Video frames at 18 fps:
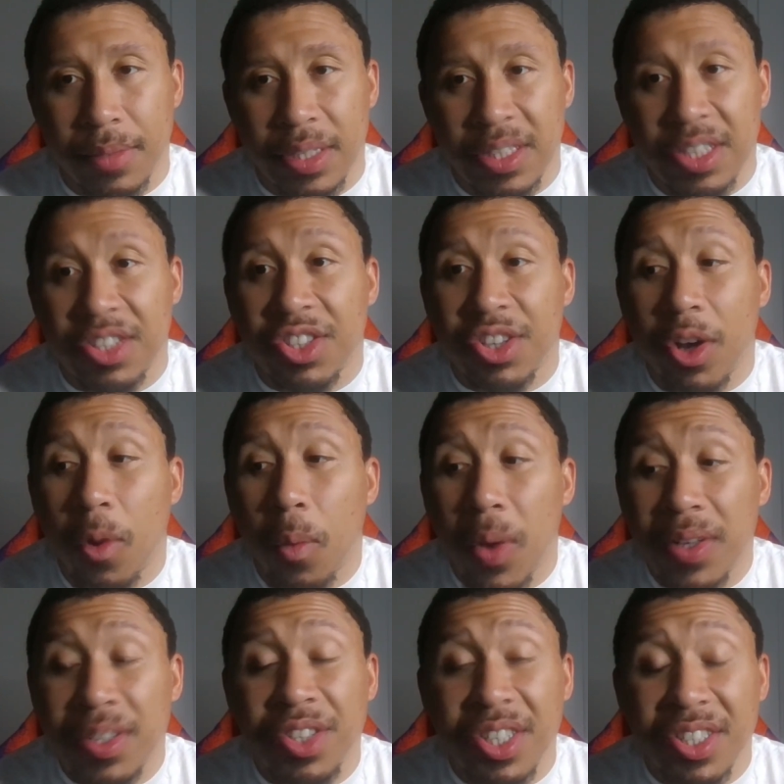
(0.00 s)
The show
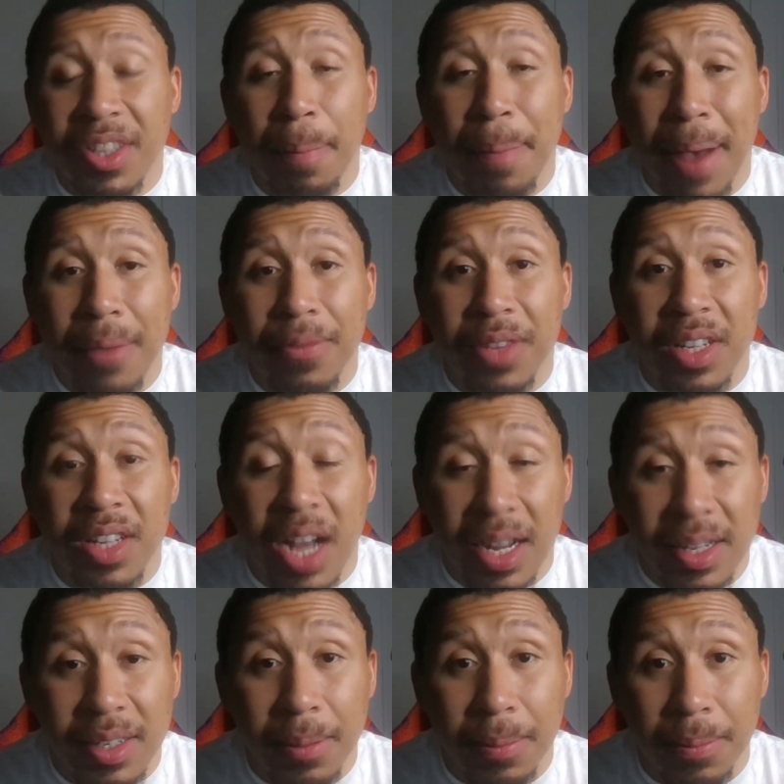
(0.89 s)
wasn't just about the
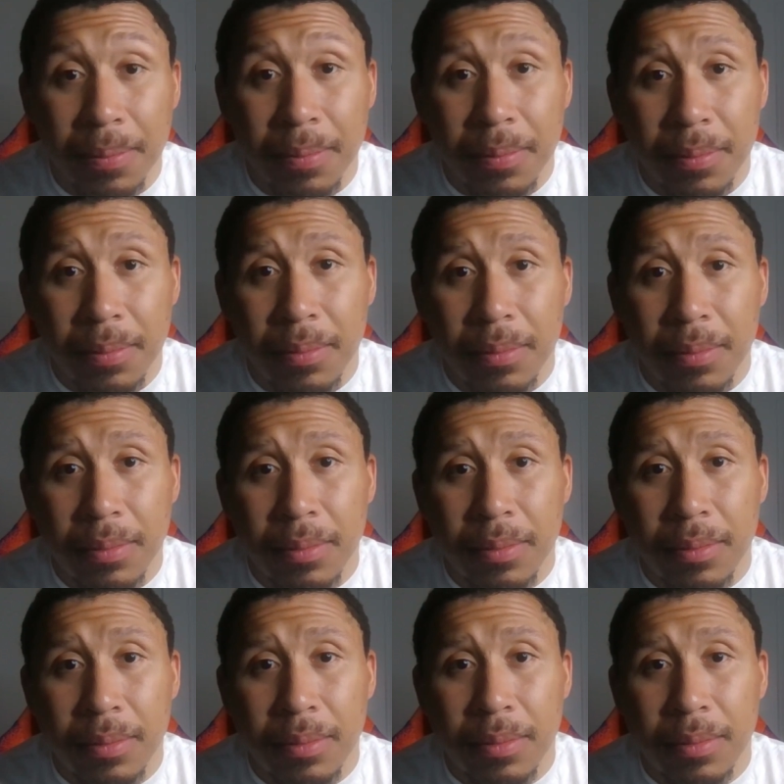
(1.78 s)
Gundam.
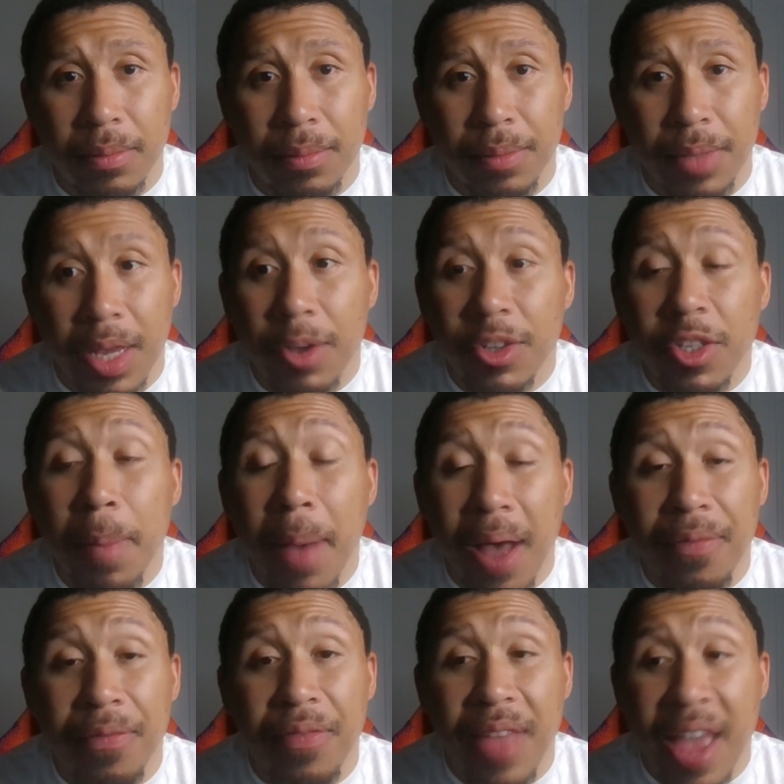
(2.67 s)
It was
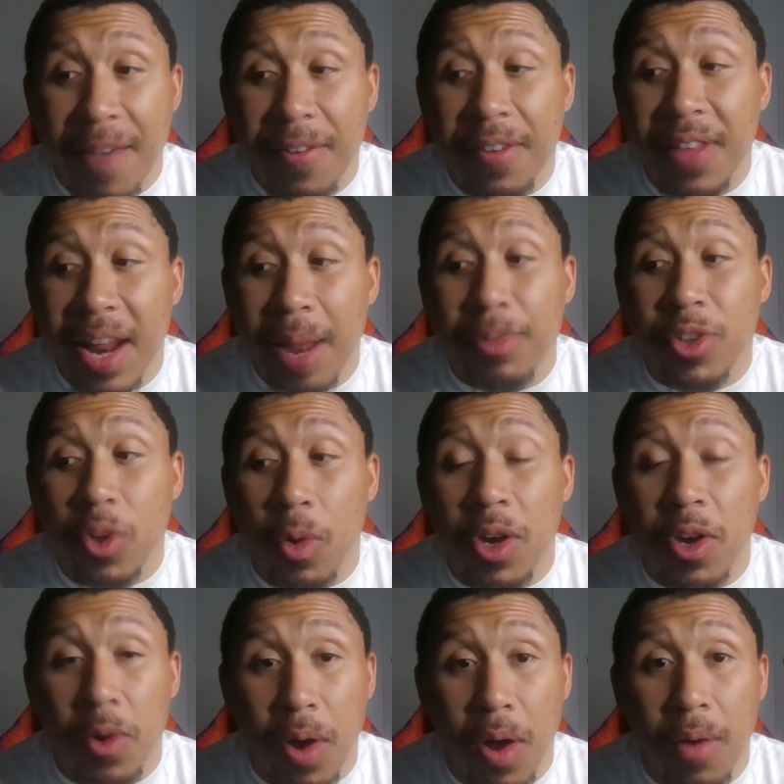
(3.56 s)
about everything that was
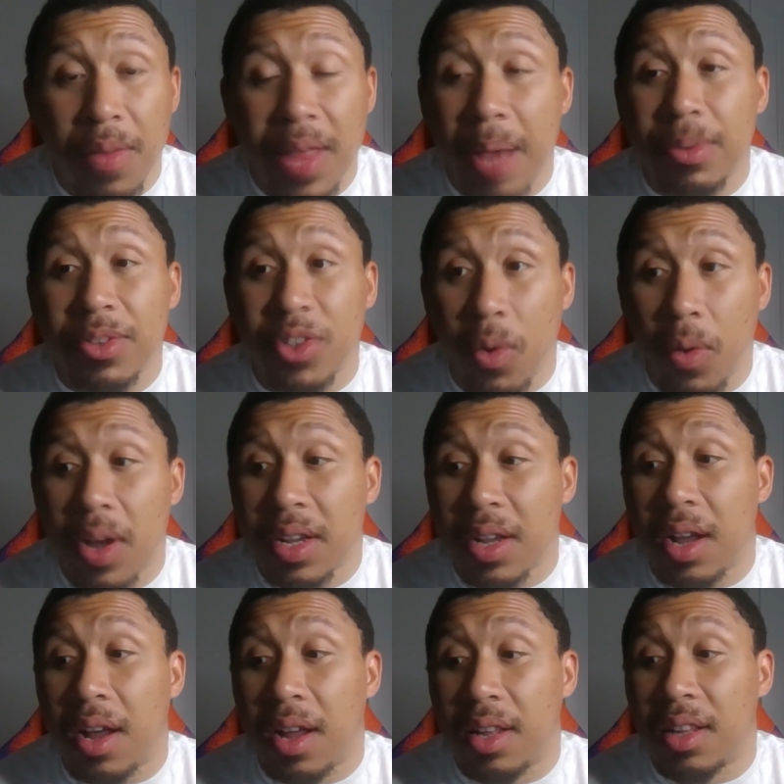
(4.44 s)
going wrong, that was going
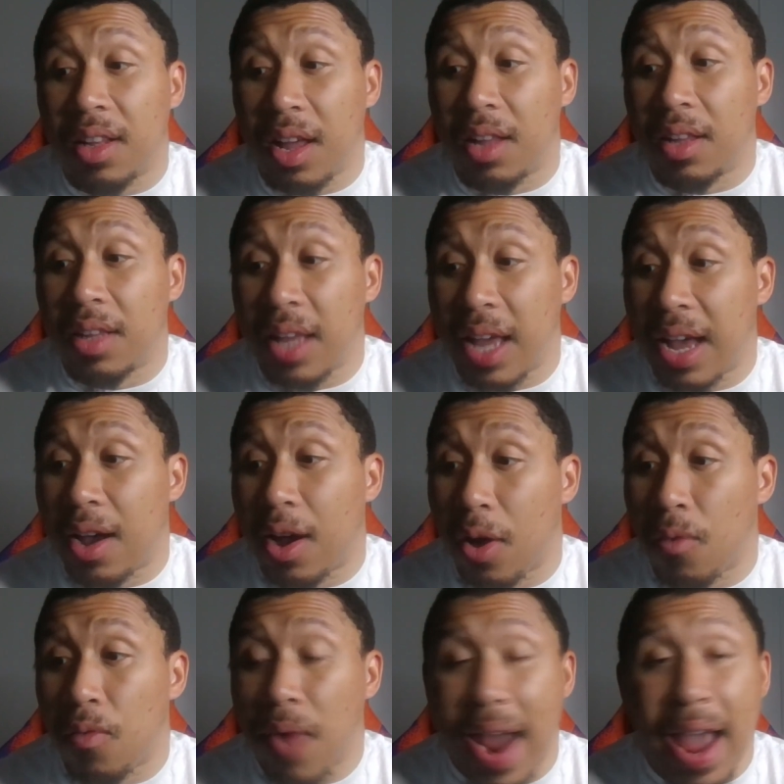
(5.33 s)

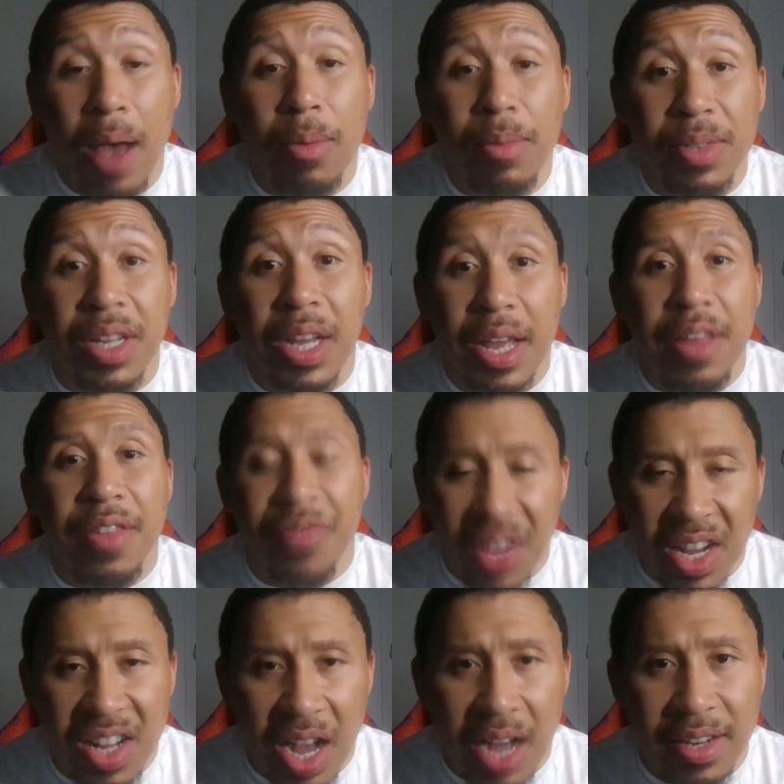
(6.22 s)
around
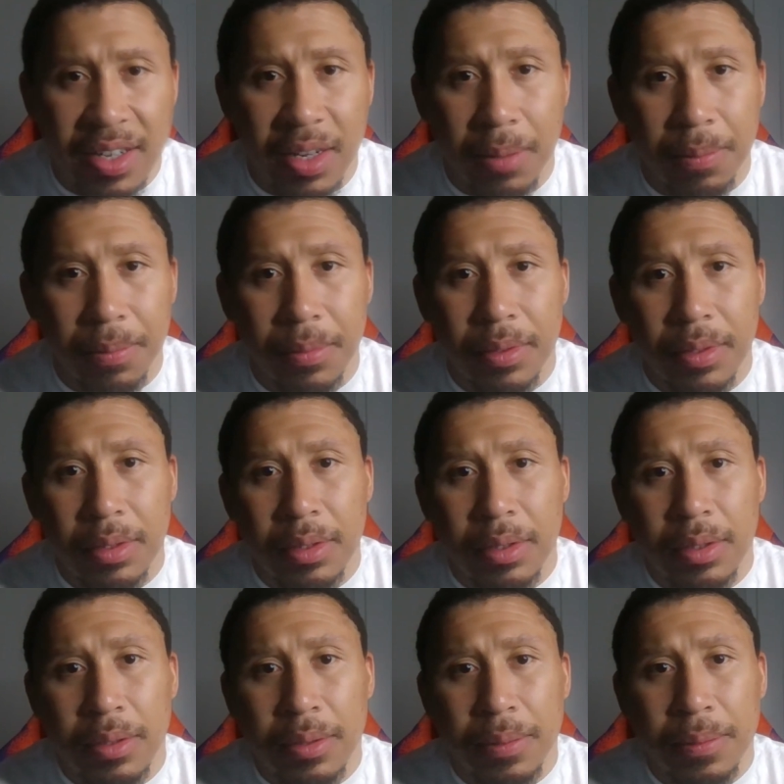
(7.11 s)
the Gundam
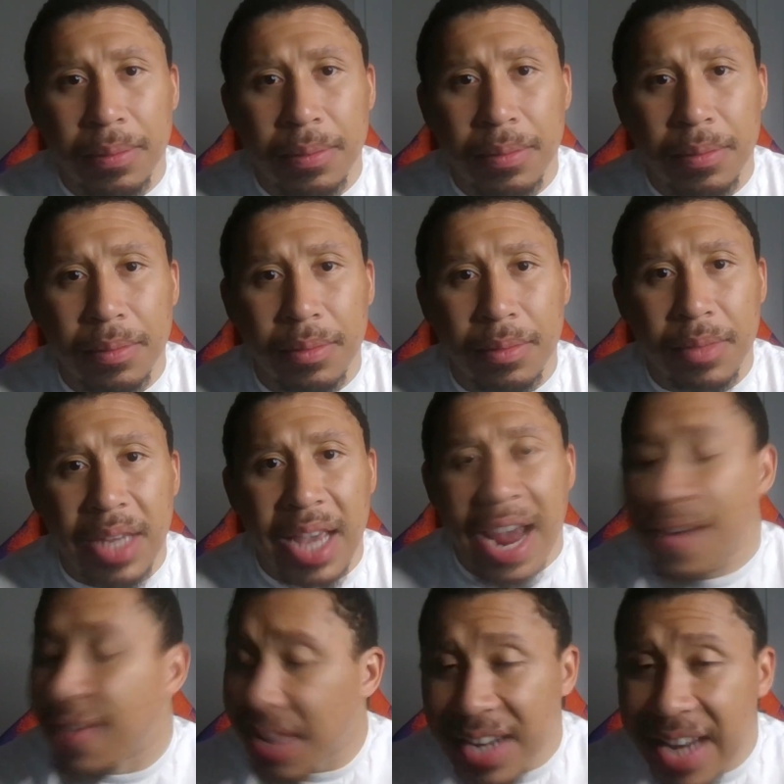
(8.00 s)

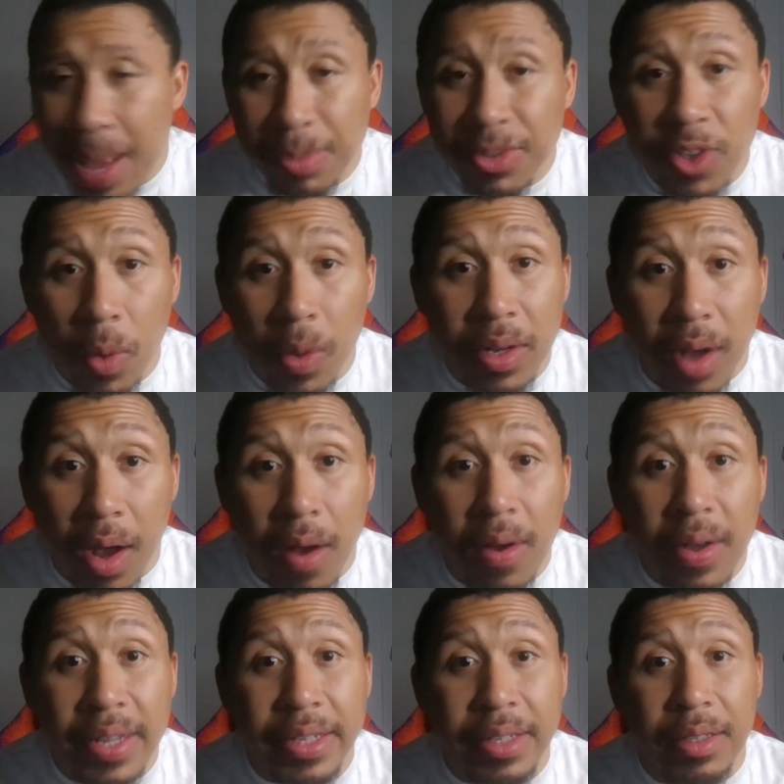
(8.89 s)
everything that was going
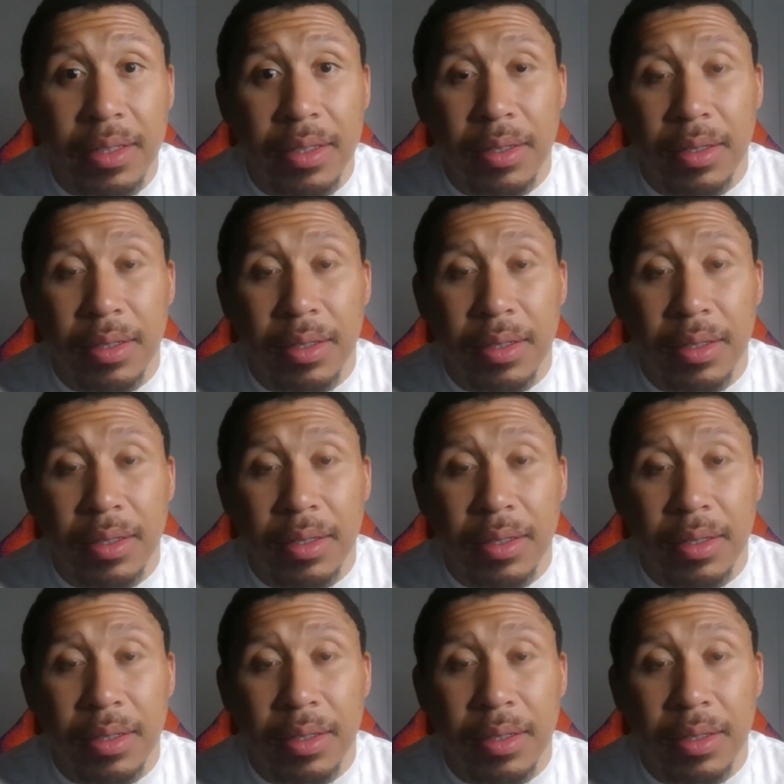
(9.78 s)
on.